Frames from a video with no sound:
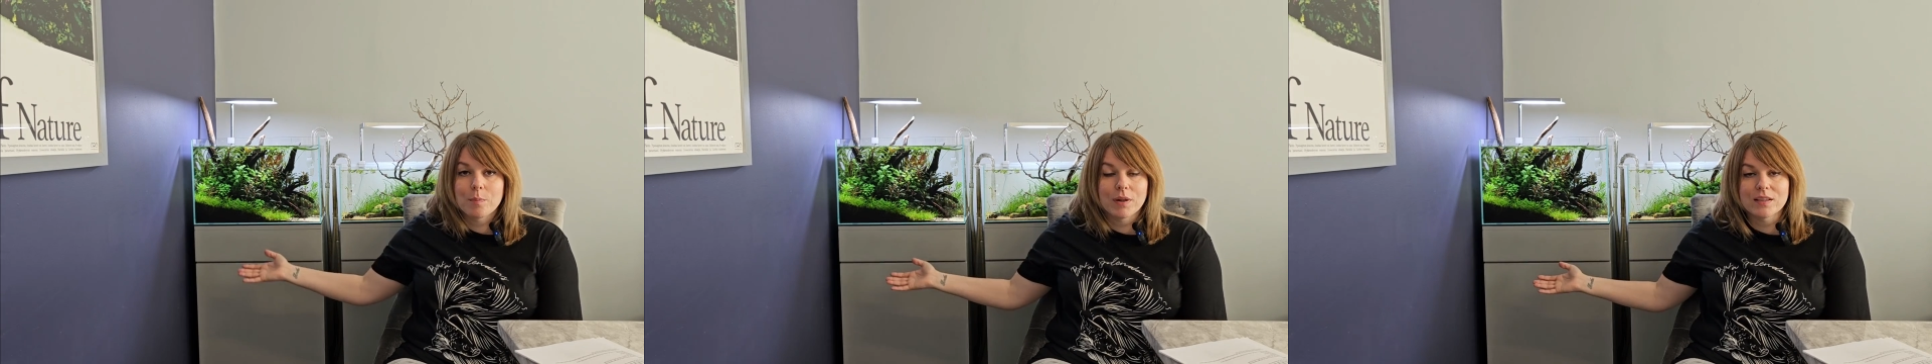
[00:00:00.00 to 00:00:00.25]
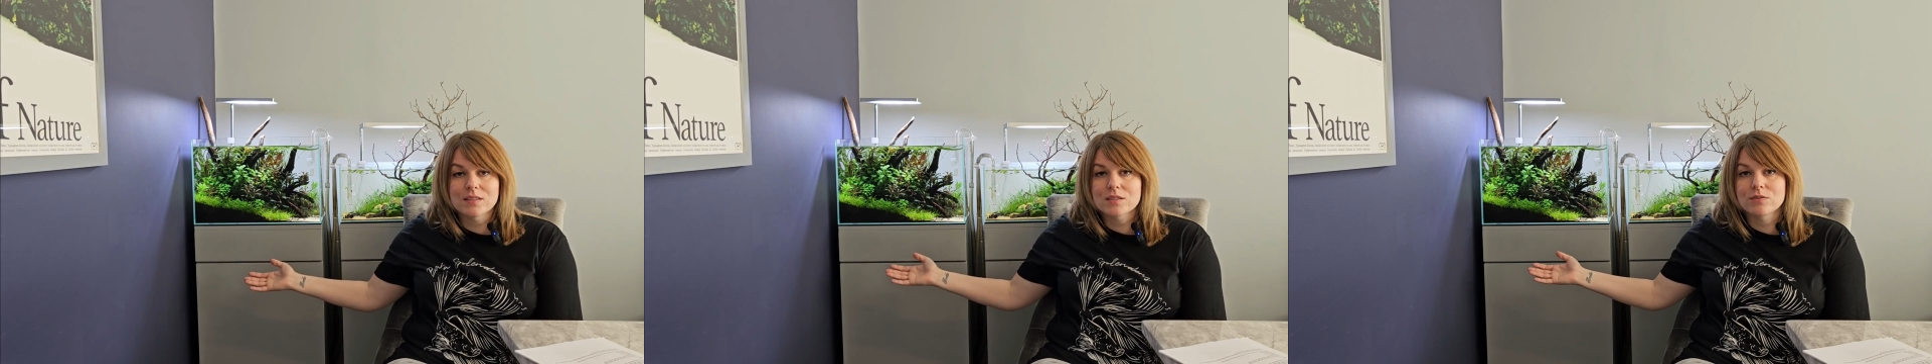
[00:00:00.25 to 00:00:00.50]

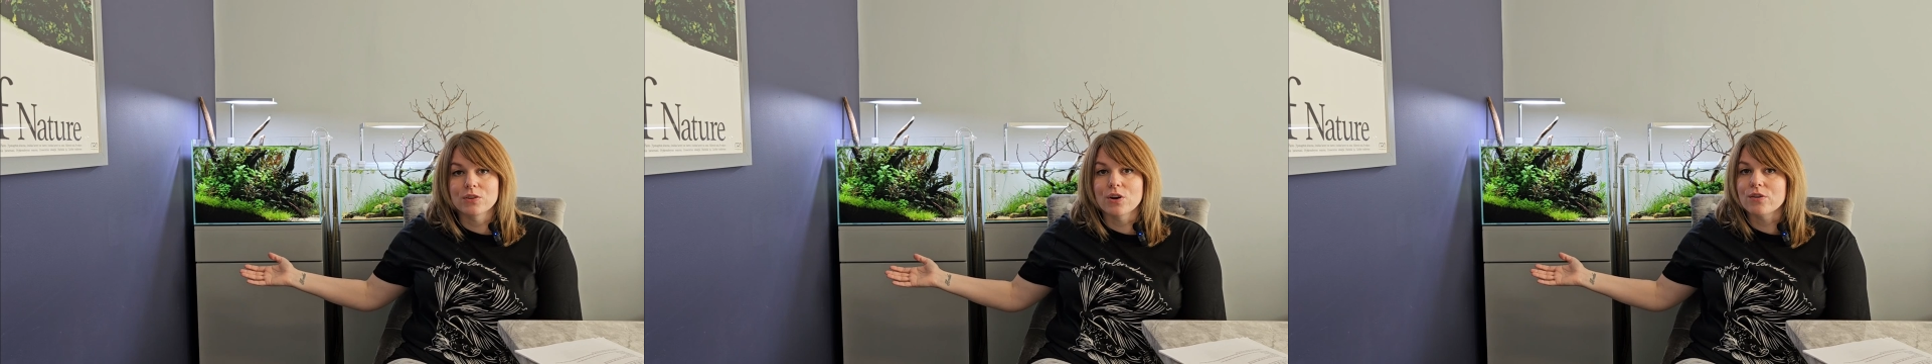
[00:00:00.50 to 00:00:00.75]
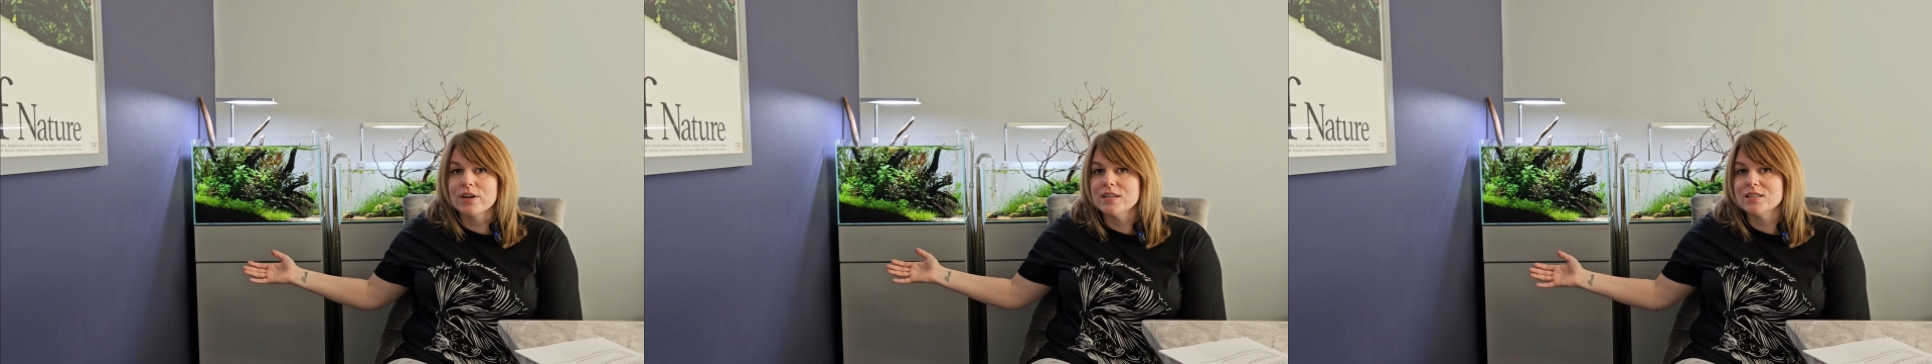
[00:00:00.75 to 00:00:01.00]
plants for
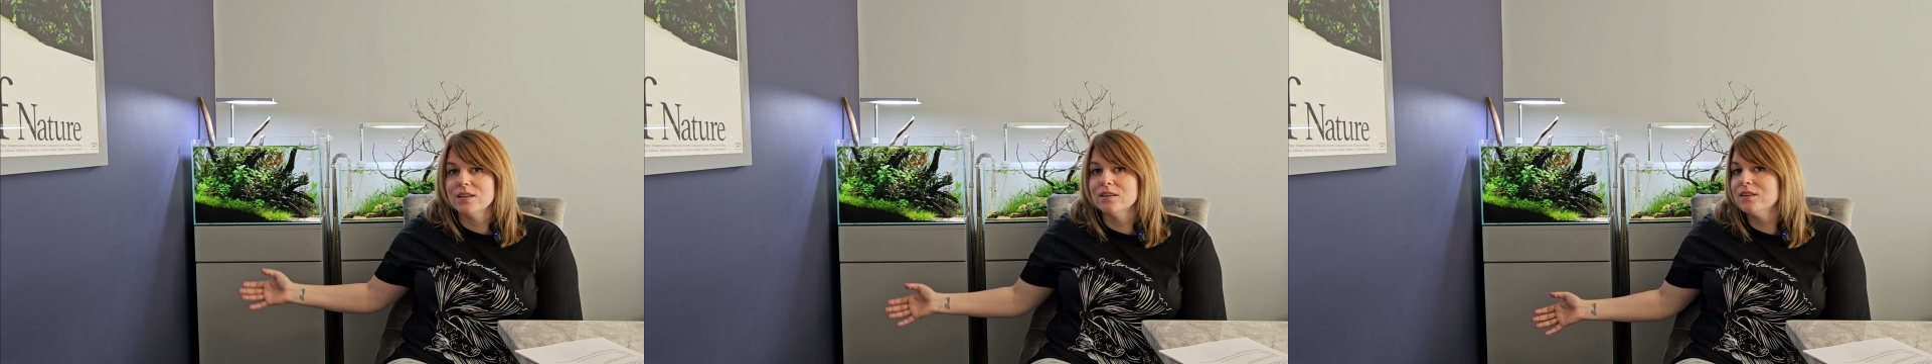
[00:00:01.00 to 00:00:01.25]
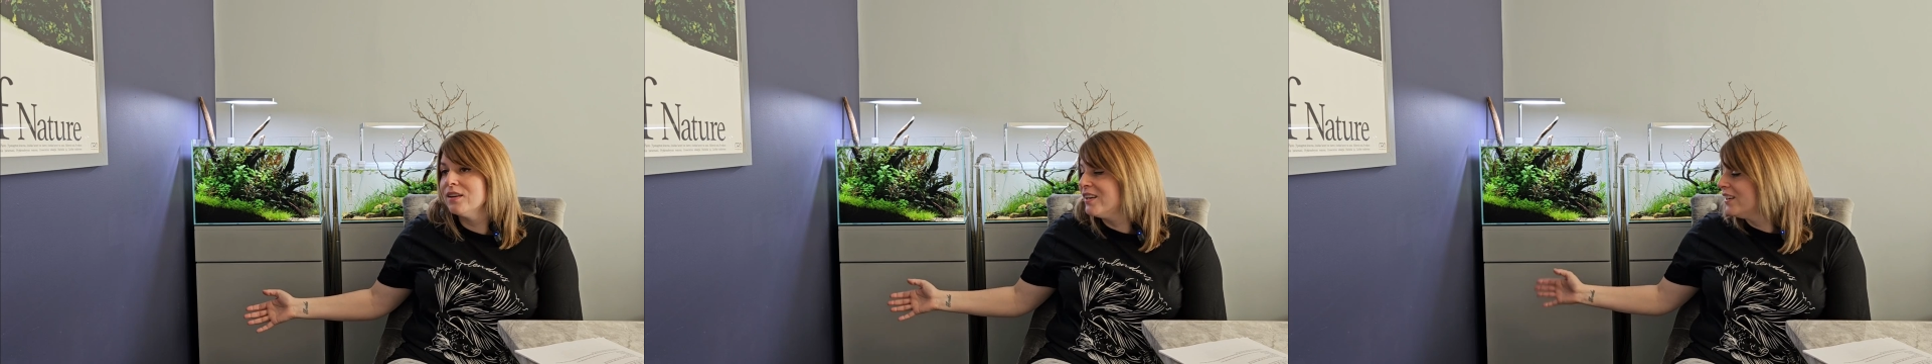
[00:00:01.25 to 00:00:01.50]
no
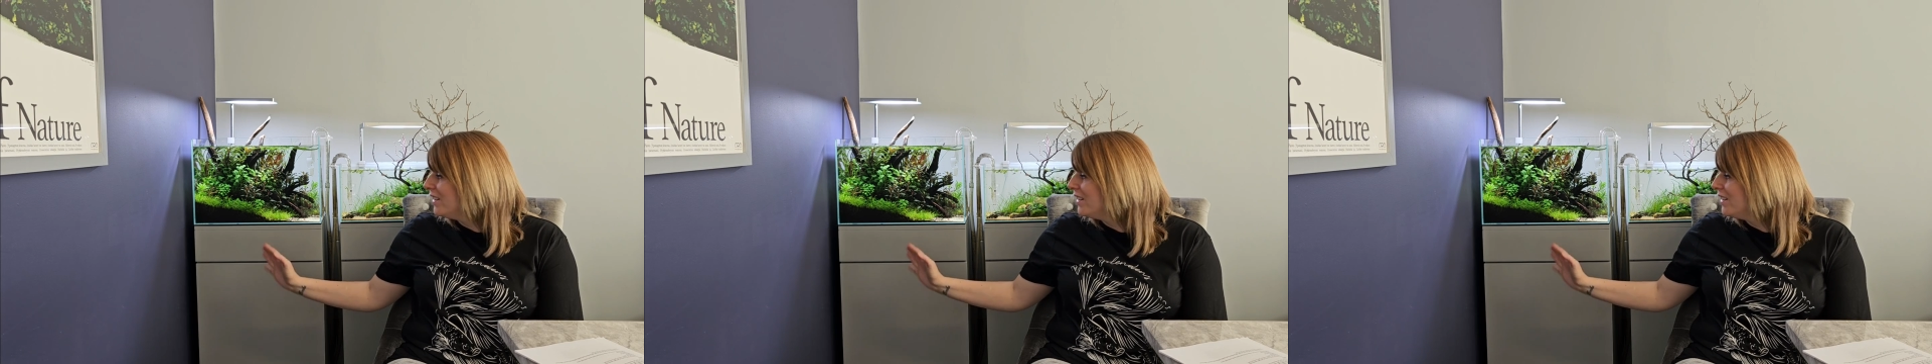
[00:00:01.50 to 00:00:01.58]
reason.